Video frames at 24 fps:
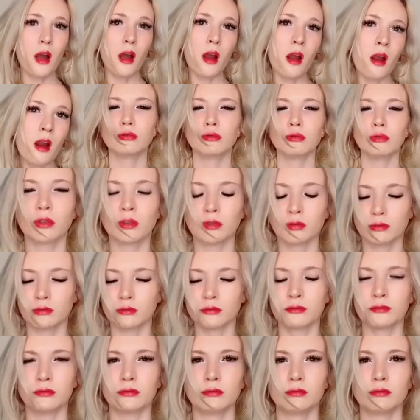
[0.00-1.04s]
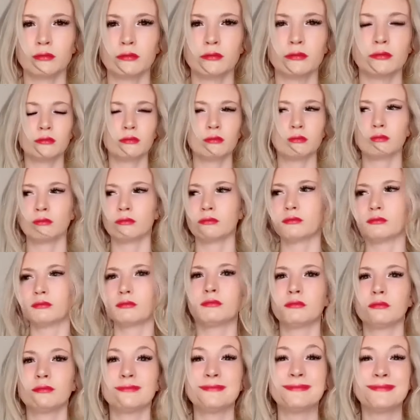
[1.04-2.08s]
Oh,
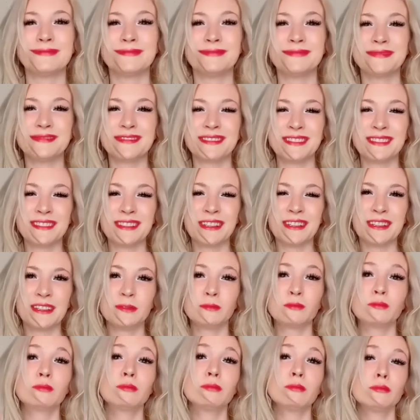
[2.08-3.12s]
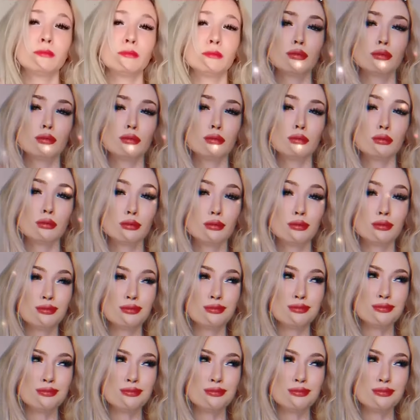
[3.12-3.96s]
Brianna, you seem different today.